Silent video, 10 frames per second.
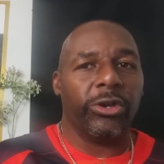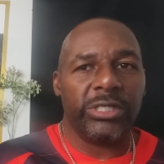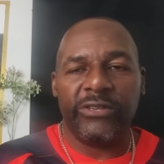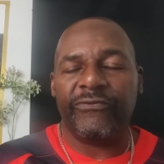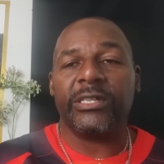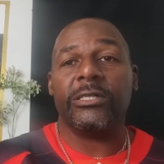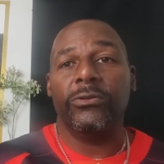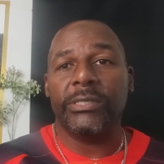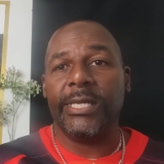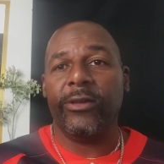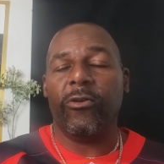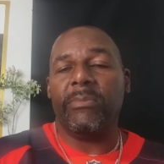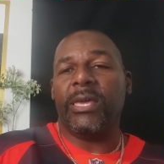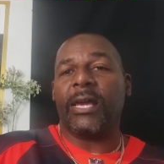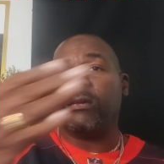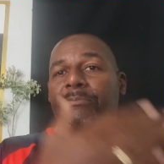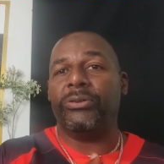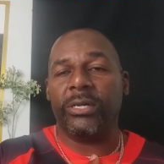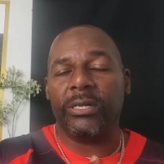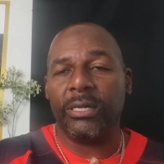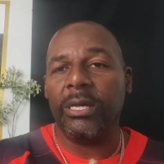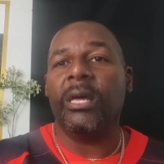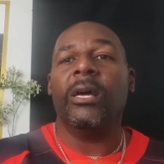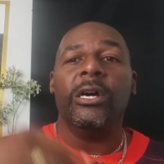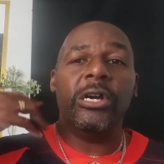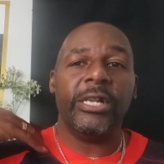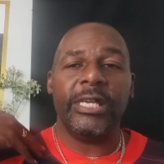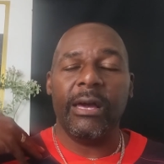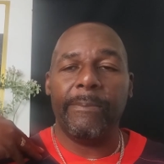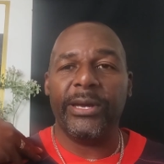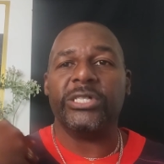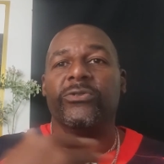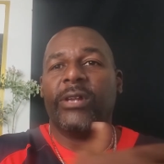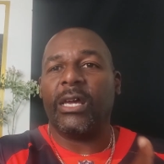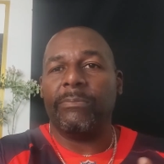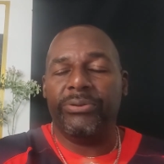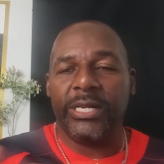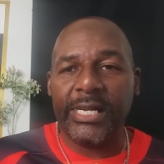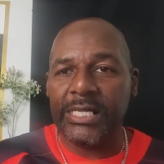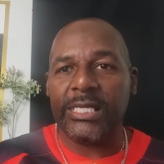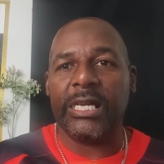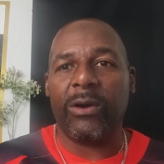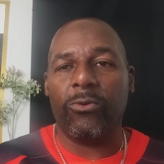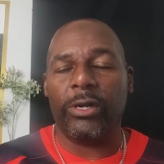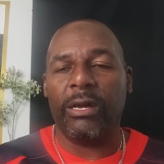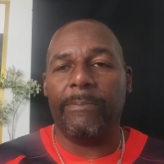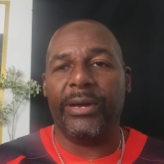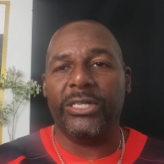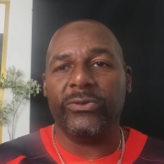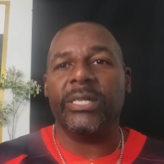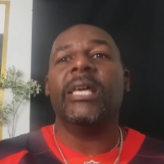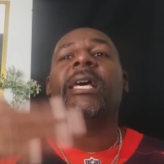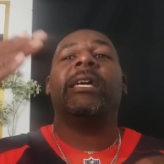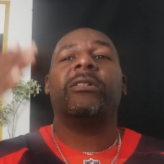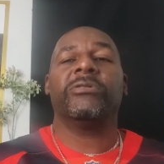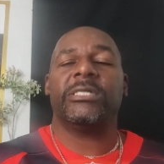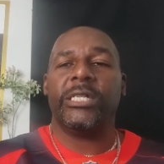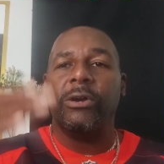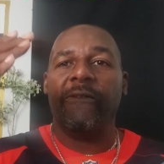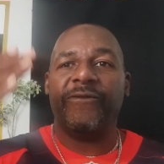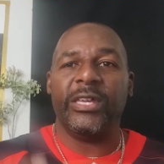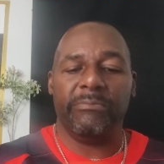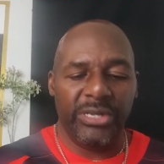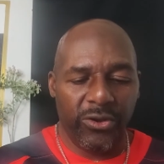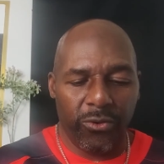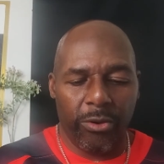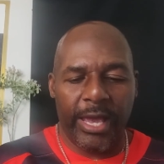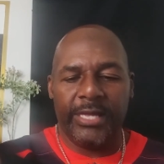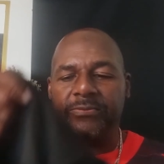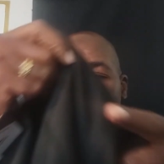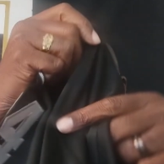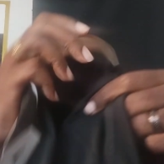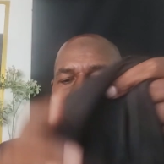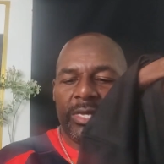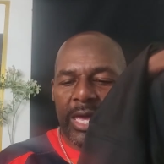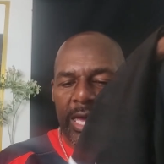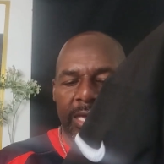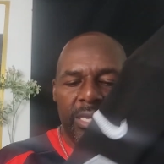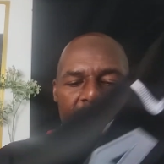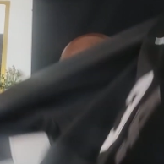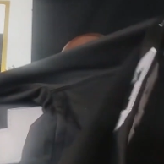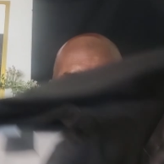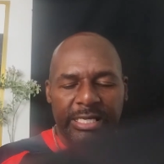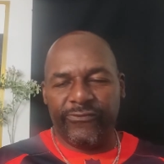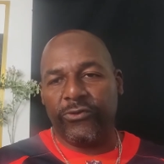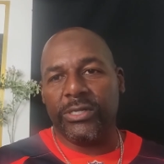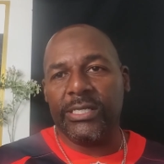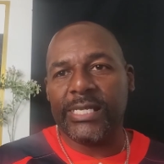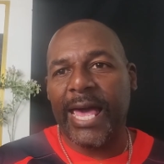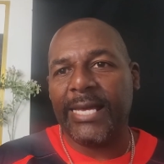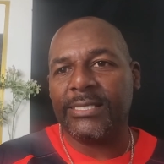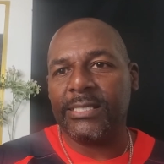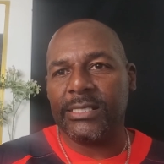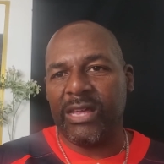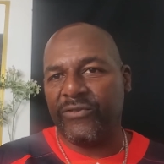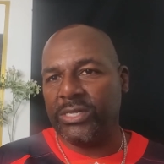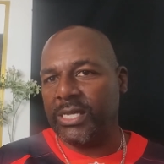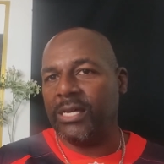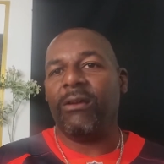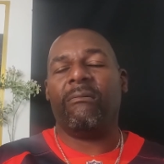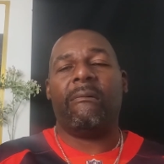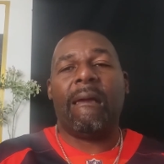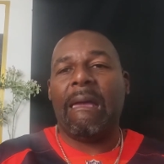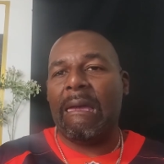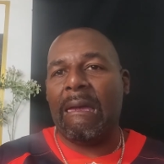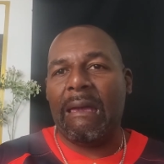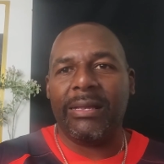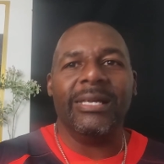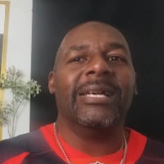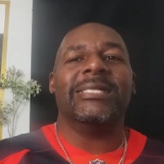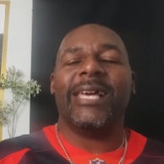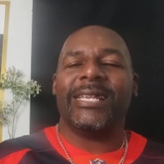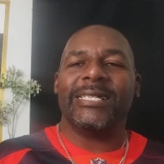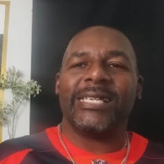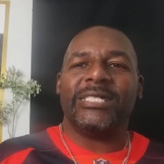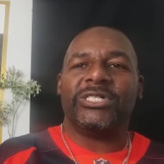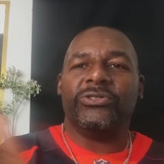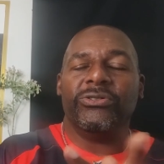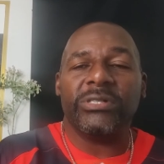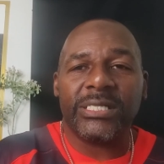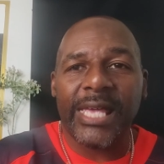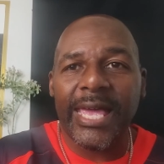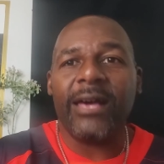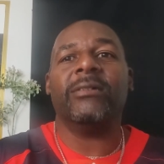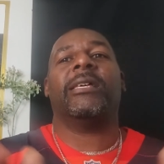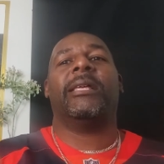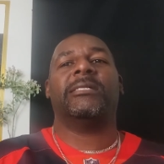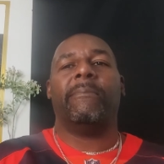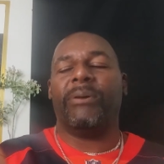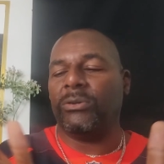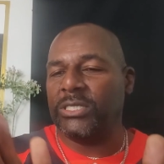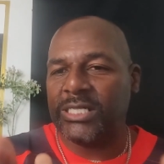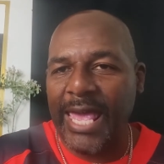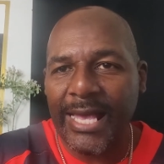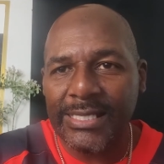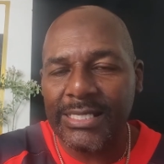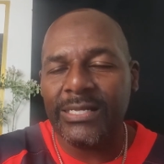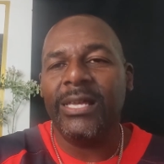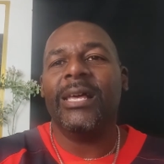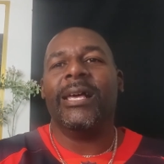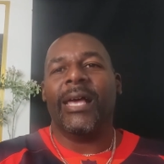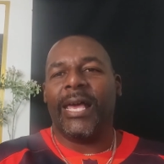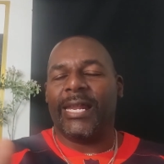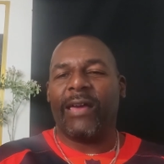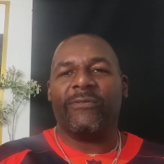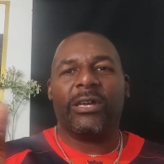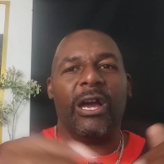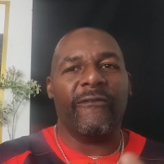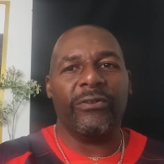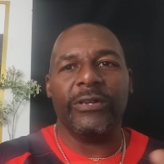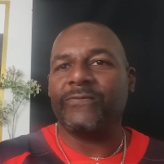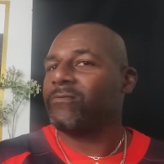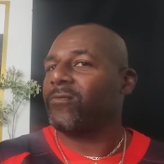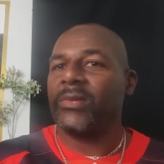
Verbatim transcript: jerseys fit loosely on me. I can put a hoodie up under it. I can put anything I want up under it. It'll still fit me great, okay? That's for the sizes and everything. All right, that is a Junior Seau. That is a Bo Jackson, and I've covered